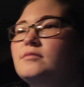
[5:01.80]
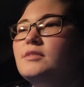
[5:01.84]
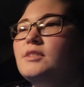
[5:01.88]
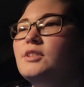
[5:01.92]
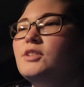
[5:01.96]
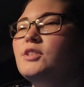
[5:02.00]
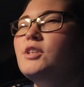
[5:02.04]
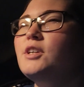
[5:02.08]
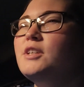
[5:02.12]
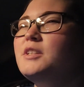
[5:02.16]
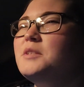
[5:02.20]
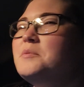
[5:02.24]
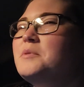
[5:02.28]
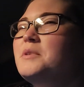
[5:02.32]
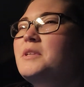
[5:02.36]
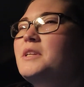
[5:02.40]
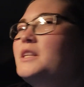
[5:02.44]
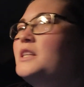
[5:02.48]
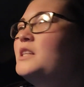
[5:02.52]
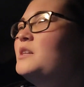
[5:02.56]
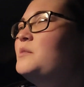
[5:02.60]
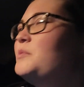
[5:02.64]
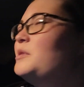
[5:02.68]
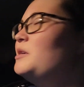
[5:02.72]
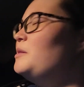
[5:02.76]
there's hardly been
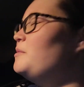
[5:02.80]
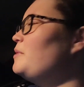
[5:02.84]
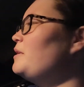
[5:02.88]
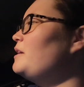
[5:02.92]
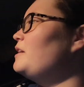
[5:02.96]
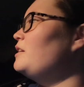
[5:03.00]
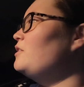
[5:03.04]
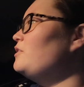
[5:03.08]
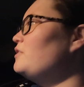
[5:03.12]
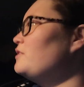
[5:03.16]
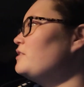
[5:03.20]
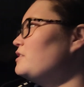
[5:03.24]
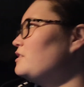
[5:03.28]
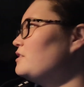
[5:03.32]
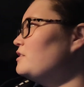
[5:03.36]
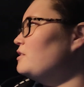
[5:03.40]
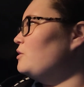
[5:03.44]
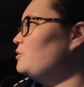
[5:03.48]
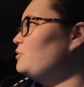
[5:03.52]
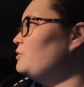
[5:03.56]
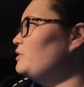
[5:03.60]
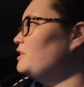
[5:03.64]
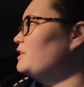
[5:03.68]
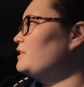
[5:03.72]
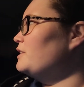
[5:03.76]
any peak pay at all this
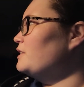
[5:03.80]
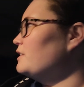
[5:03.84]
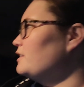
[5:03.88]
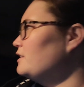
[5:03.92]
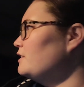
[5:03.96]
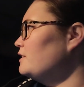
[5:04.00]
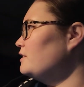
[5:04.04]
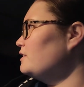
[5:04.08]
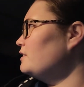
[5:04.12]
whole year.